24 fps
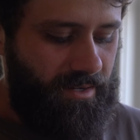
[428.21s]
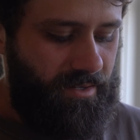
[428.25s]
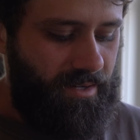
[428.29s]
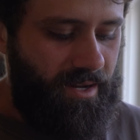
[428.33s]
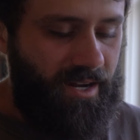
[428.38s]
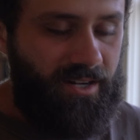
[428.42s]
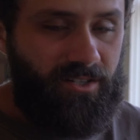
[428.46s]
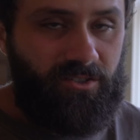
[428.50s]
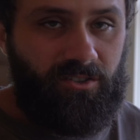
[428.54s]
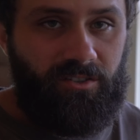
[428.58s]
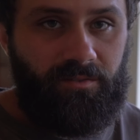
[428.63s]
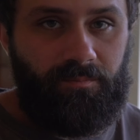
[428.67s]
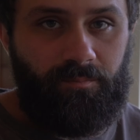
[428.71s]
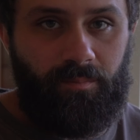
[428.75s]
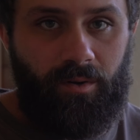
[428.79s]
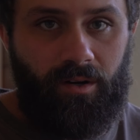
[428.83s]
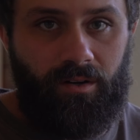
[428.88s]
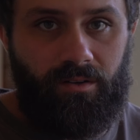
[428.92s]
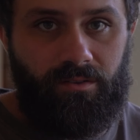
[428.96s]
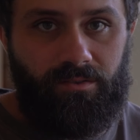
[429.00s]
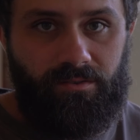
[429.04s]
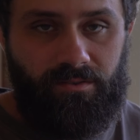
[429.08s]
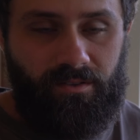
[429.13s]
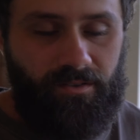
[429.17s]
it actually
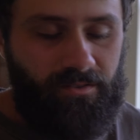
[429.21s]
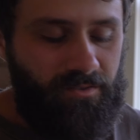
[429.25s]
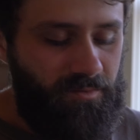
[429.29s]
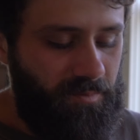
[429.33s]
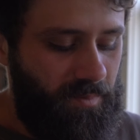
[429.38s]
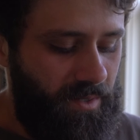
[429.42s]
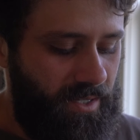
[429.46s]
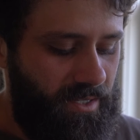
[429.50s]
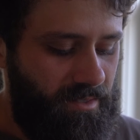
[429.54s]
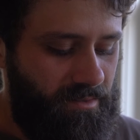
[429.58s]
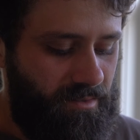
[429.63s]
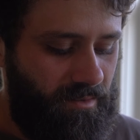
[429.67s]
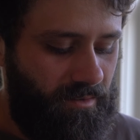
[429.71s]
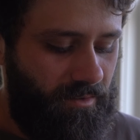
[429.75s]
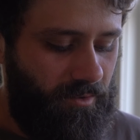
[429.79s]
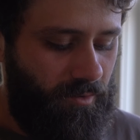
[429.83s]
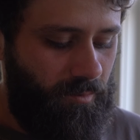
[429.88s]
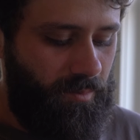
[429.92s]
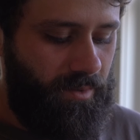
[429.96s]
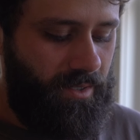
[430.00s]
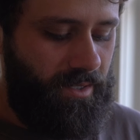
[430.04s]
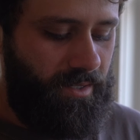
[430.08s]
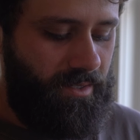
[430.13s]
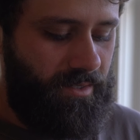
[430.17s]
burns those beans a little
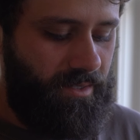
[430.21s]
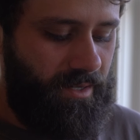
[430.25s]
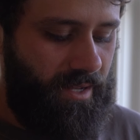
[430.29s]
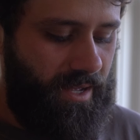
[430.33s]
bit and